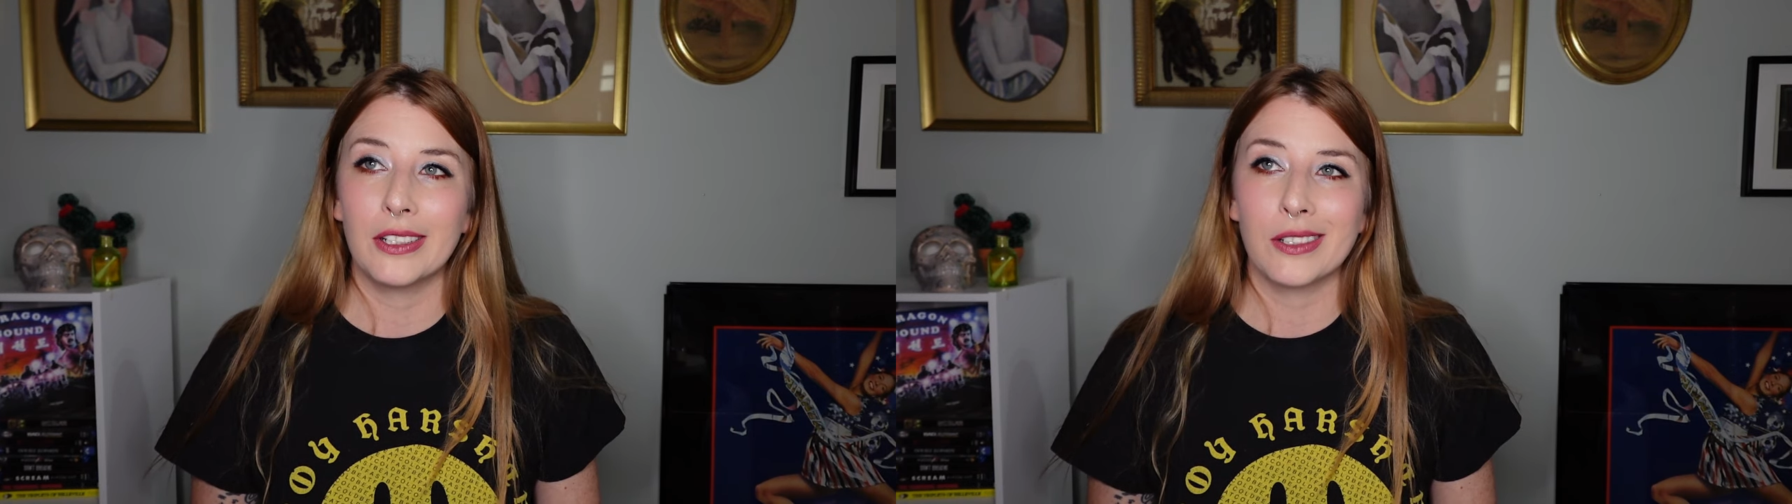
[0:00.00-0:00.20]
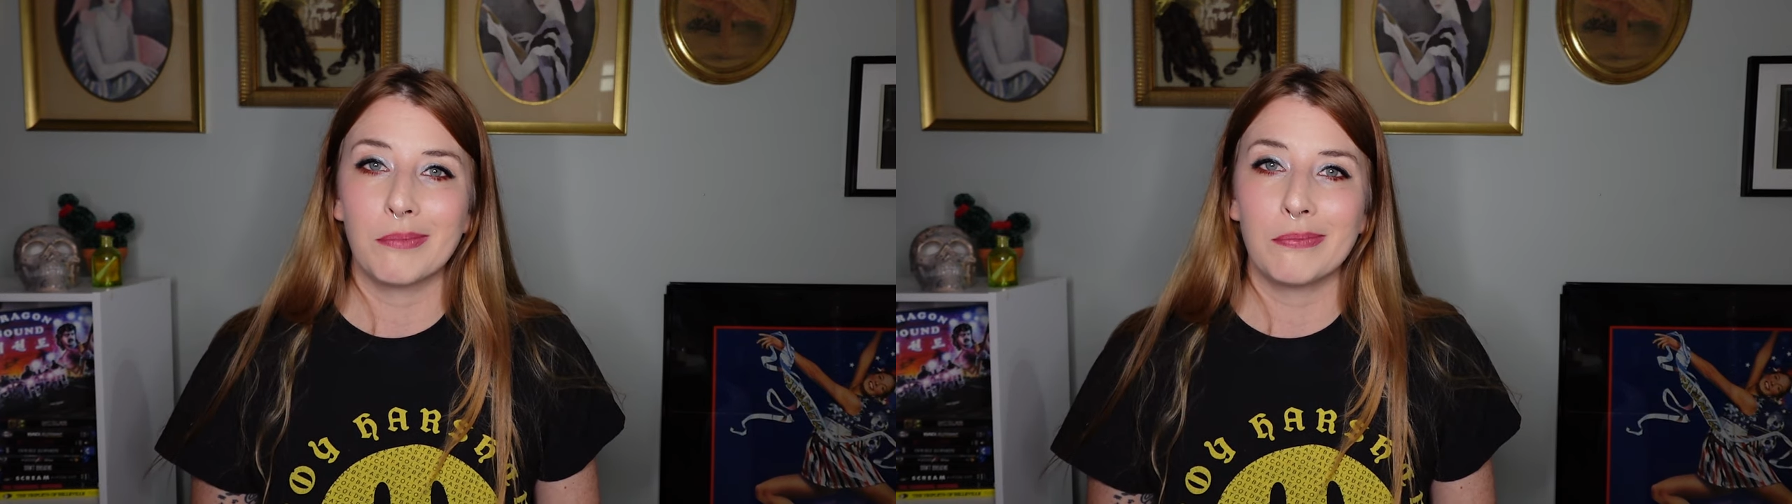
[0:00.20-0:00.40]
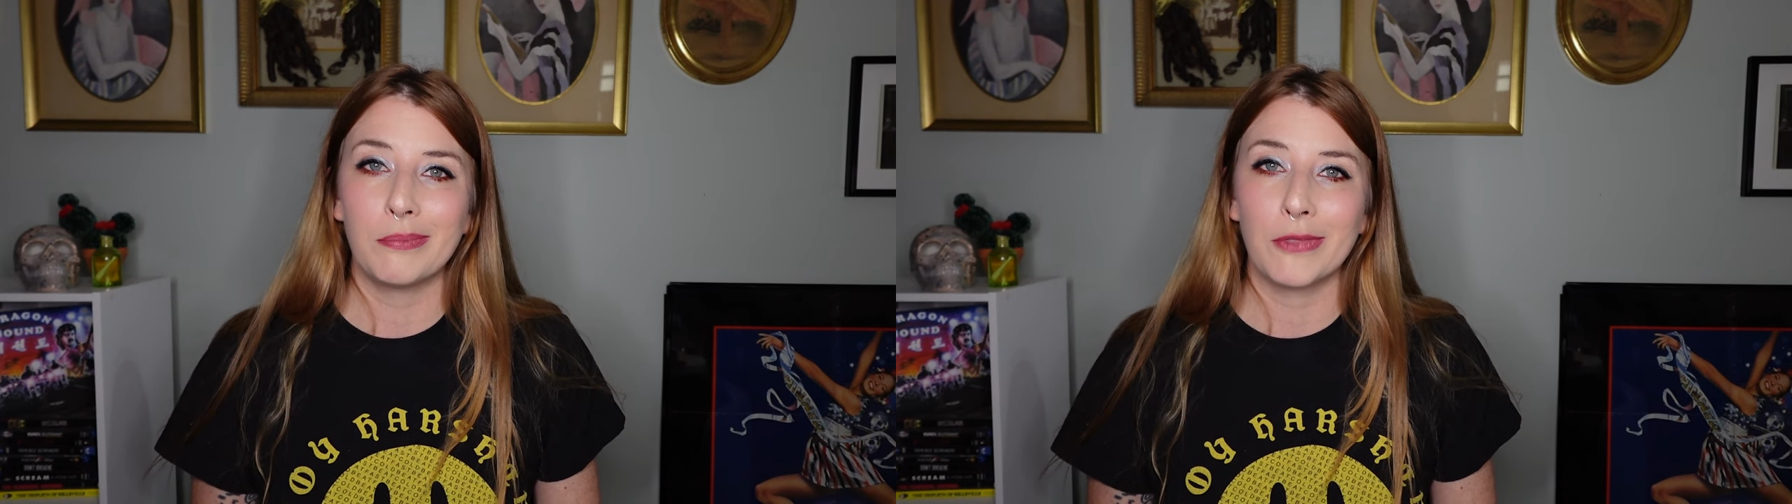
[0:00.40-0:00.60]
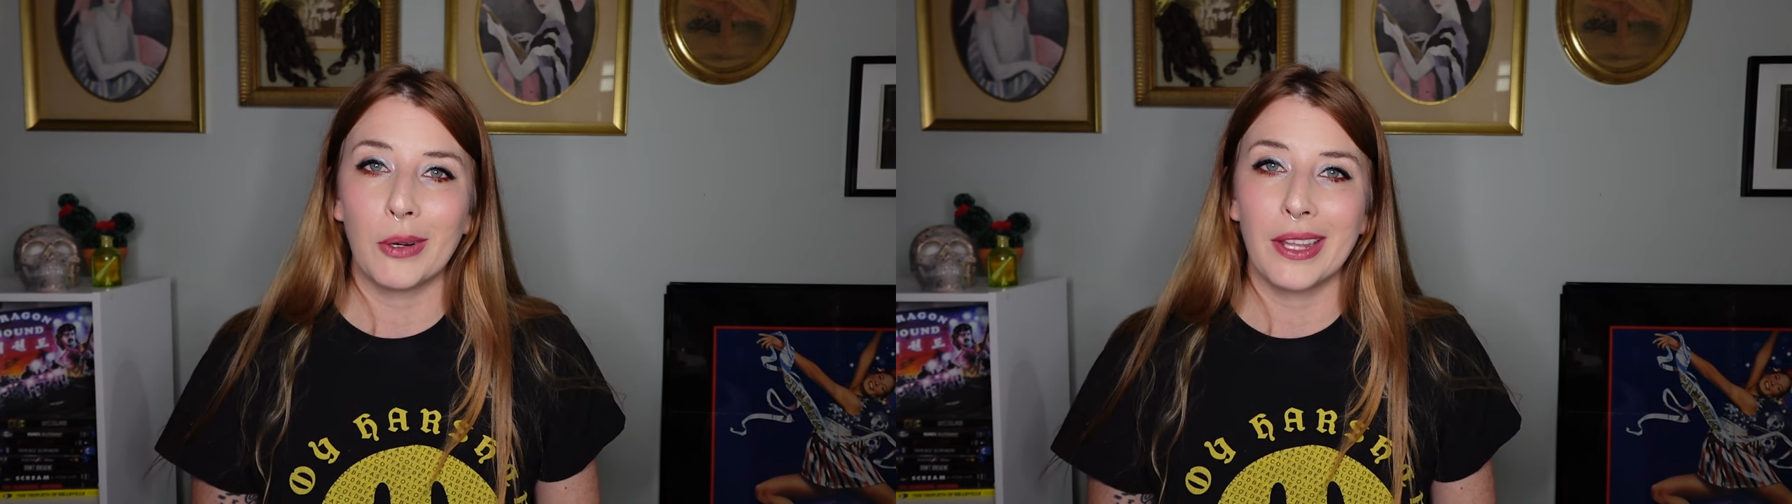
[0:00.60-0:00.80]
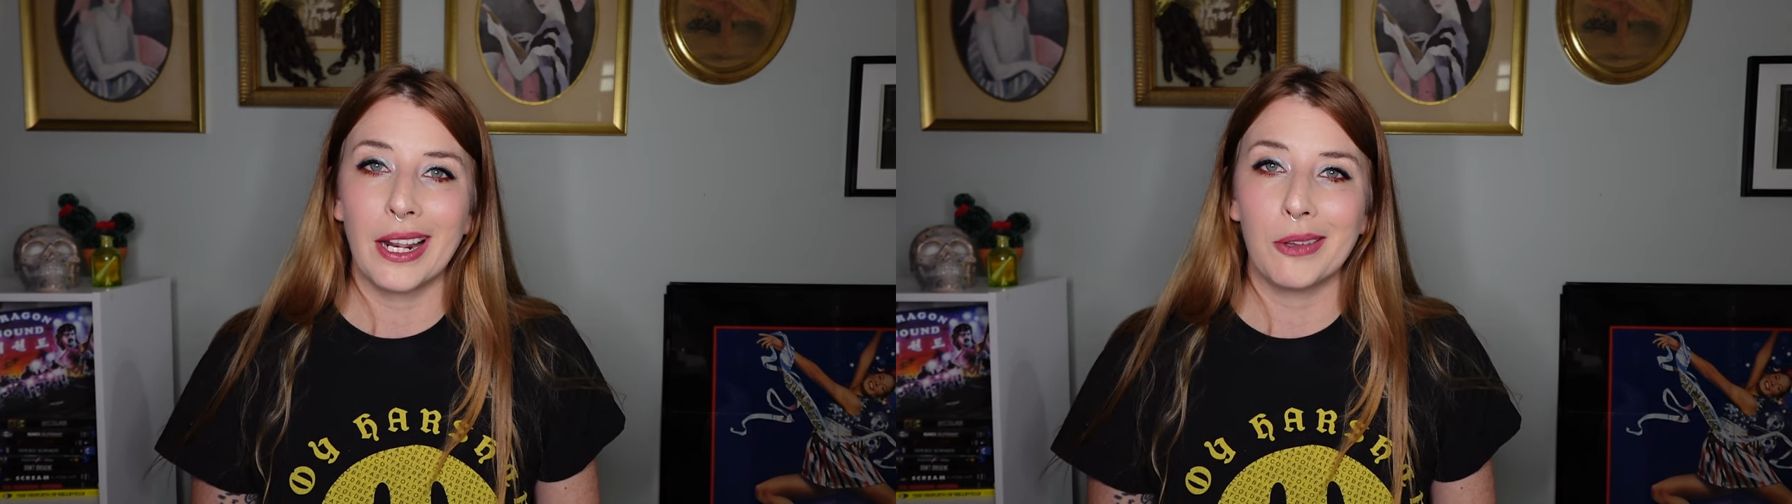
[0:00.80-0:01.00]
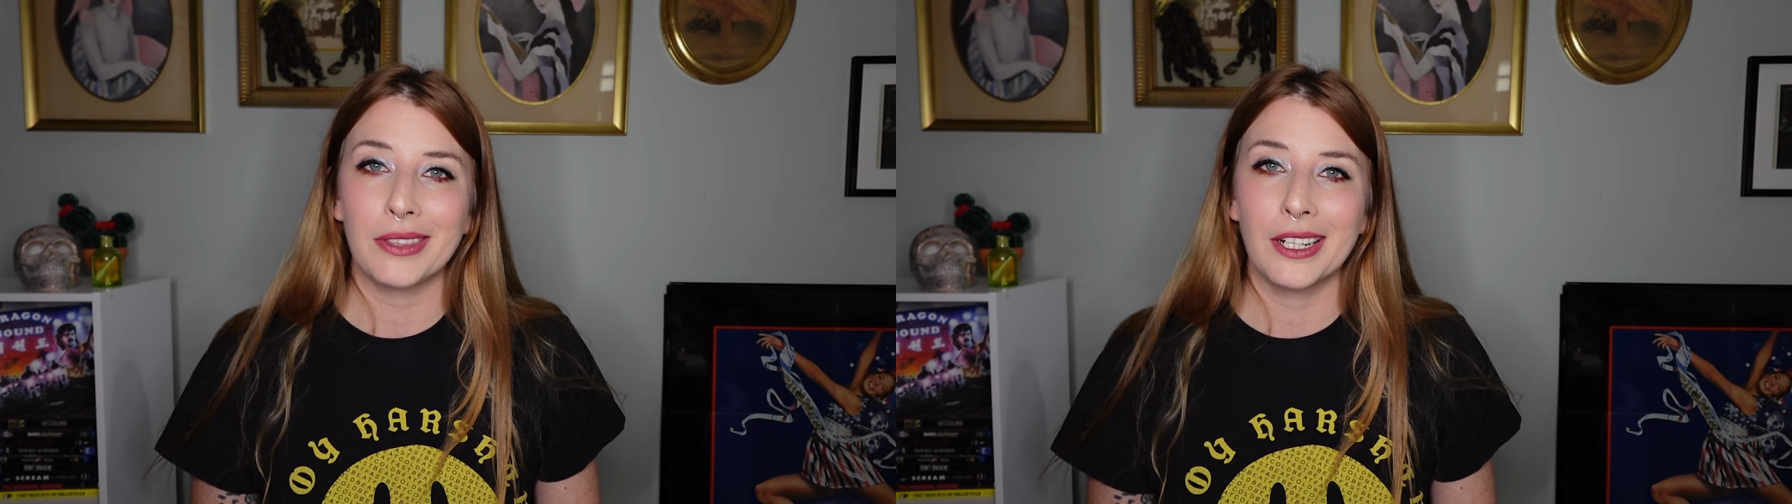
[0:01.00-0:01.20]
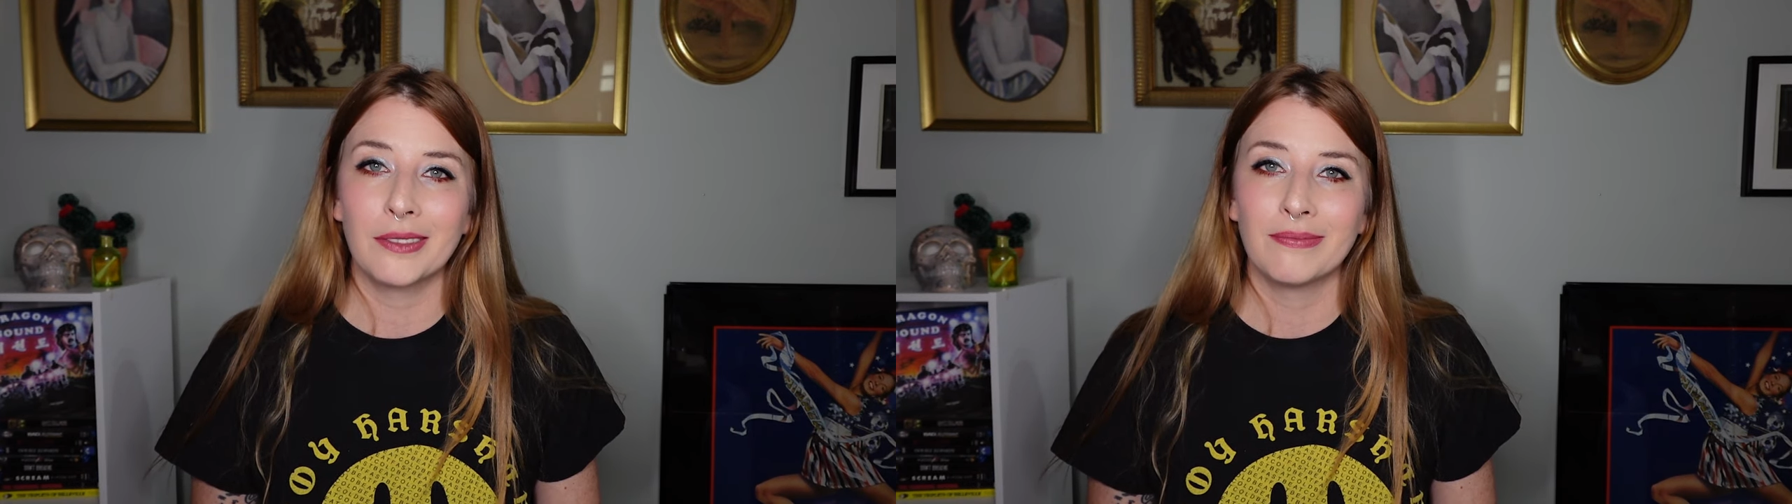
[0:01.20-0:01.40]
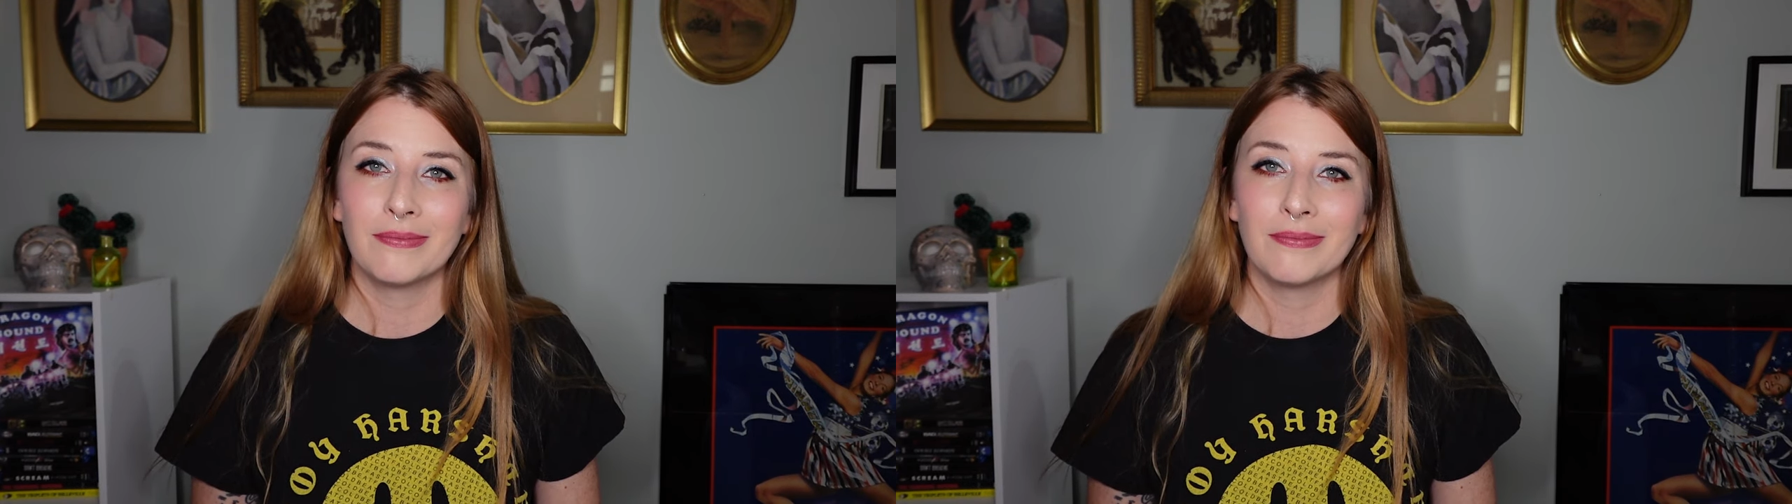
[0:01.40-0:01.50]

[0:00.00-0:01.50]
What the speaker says: Just throwing that out there.